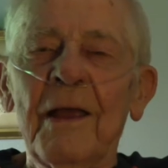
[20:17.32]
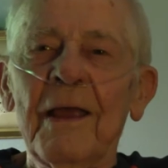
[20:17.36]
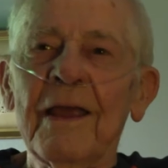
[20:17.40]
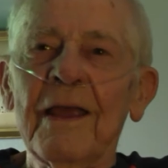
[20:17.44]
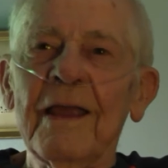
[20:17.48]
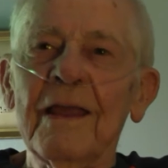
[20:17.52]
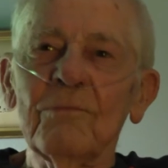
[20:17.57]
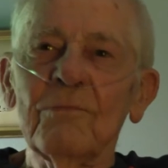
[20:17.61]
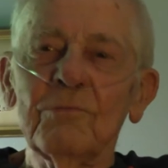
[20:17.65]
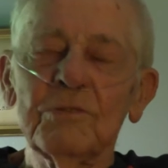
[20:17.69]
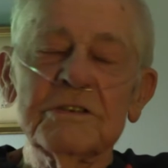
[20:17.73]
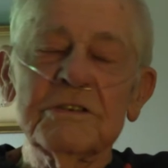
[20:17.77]

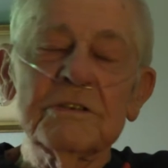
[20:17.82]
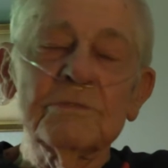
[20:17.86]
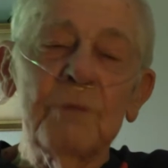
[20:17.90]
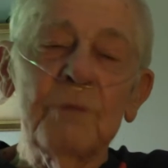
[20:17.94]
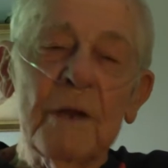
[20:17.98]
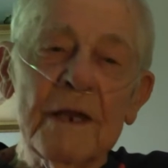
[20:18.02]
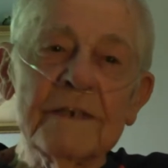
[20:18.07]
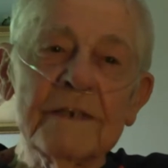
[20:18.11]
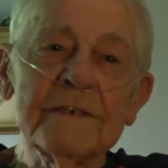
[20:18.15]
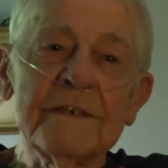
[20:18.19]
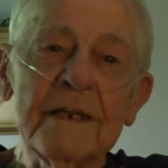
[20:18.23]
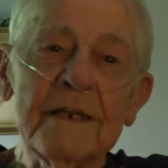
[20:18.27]
and which is
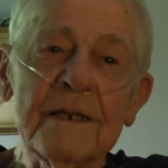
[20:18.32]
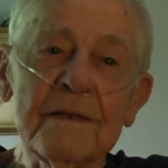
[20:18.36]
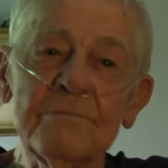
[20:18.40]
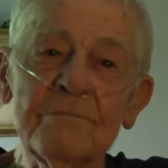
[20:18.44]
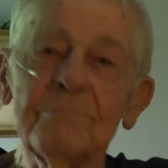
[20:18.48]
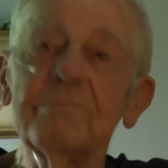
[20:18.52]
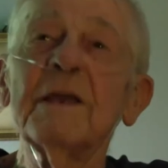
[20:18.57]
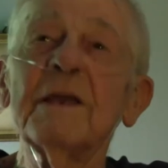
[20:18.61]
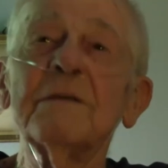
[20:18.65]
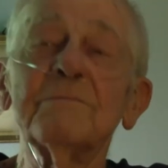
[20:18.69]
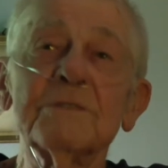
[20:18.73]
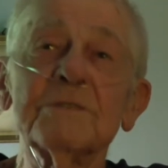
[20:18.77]
what I
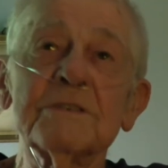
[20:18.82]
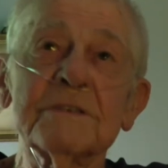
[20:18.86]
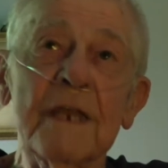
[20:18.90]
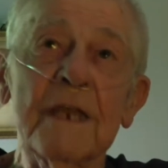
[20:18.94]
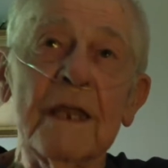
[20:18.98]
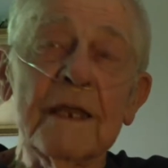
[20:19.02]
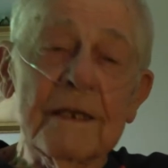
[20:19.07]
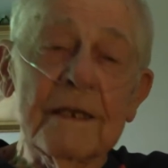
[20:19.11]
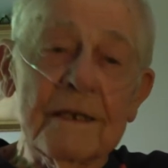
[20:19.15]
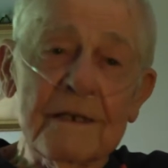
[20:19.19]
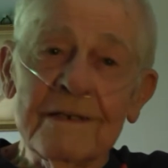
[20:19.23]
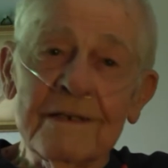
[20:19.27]
did. Big
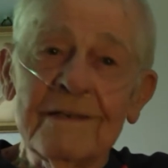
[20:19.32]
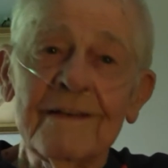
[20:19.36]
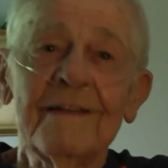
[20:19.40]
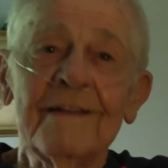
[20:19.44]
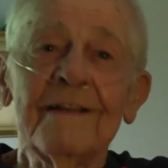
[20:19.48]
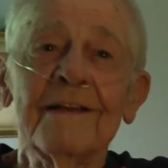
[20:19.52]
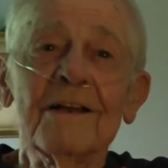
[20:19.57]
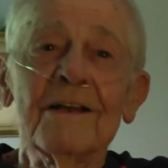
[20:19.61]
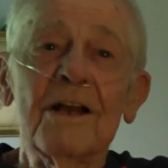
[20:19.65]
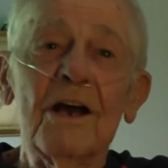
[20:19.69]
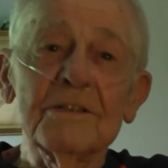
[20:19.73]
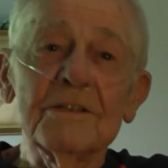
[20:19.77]
mistake.
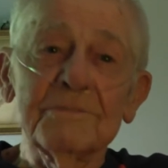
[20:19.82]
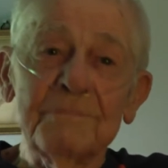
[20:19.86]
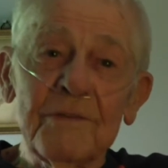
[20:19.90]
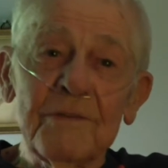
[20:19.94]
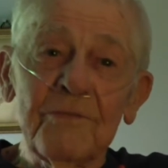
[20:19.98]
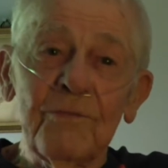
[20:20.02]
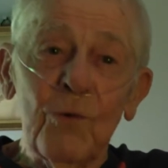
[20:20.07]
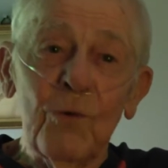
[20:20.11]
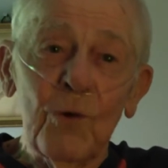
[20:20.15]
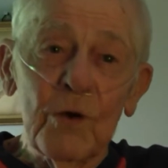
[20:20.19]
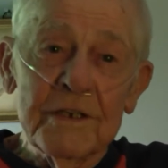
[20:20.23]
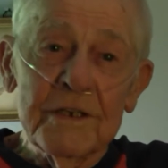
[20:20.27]
Cost me
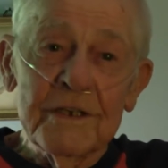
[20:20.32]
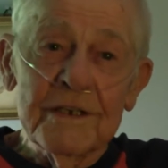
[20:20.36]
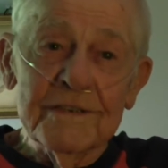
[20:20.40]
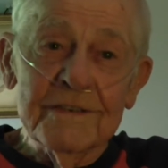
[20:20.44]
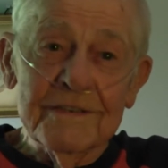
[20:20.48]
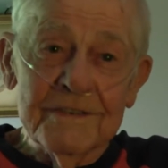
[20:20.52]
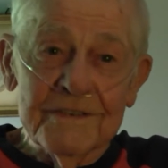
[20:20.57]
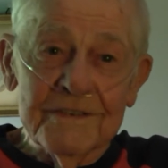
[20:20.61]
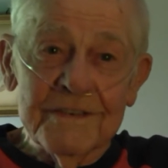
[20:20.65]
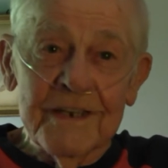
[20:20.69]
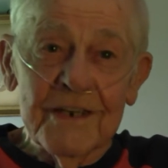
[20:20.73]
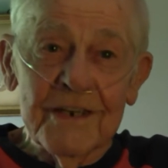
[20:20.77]
four
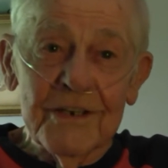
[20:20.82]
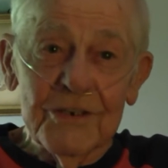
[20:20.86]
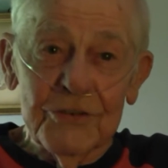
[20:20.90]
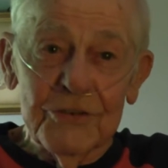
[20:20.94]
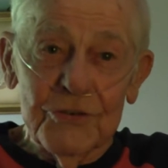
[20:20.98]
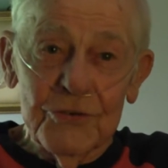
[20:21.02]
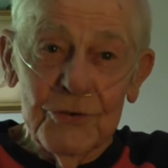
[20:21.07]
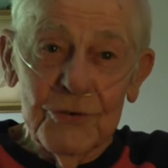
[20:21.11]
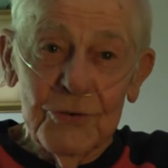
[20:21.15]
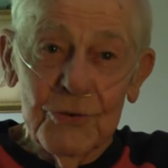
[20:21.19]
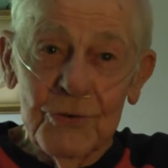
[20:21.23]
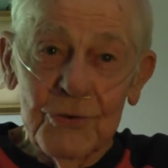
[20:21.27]
years instead of
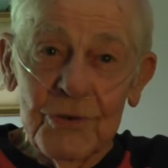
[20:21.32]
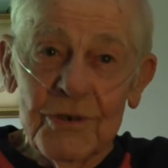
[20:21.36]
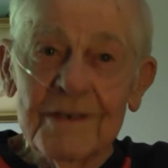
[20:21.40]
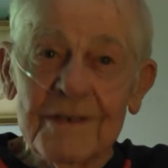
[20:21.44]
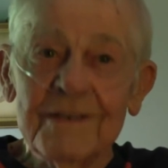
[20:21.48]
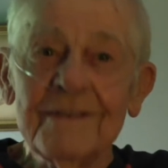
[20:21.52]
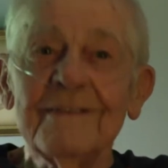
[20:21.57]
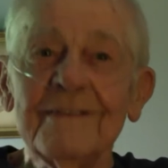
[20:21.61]
two.